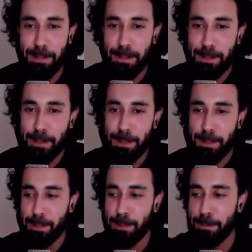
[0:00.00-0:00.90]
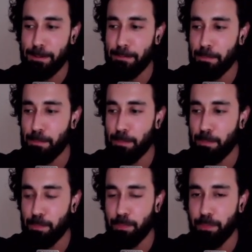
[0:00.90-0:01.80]

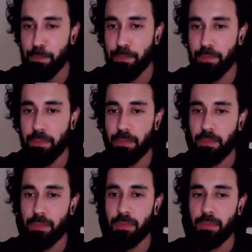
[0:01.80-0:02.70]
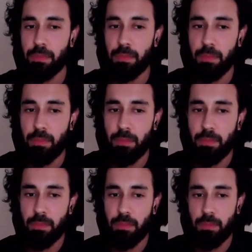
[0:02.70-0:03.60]

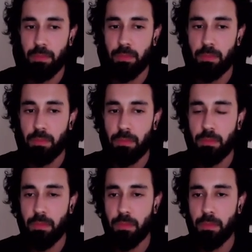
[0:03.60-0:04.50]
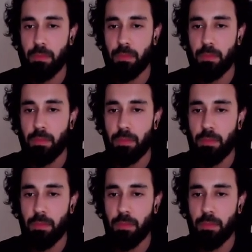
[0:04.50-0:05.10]
This person isn't speaking.